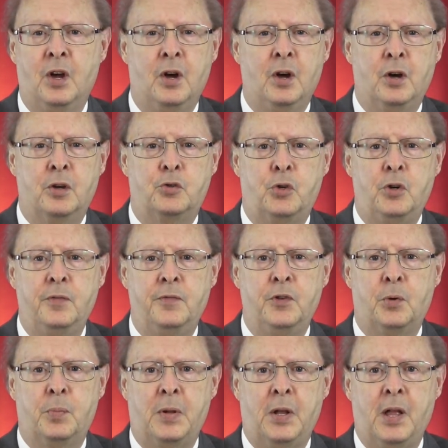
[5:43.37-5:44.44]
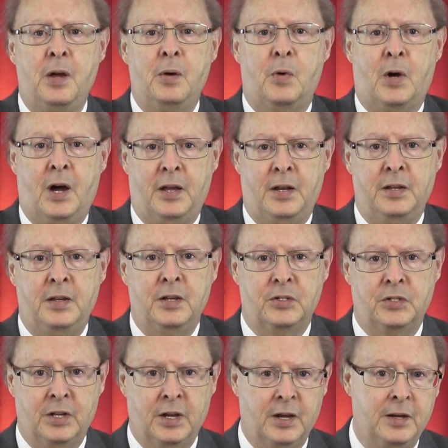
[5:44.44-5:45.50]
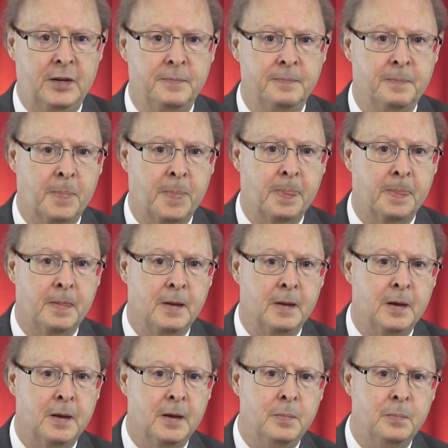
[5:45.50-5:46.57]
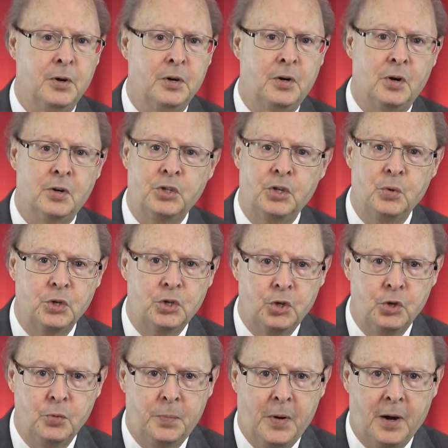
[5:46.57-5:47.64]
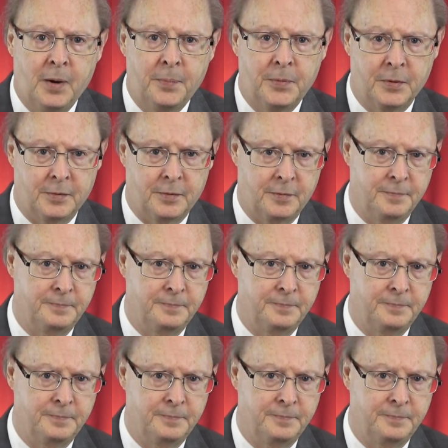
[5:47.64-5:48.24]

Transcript: a trivial playwright in his day because he was too popular.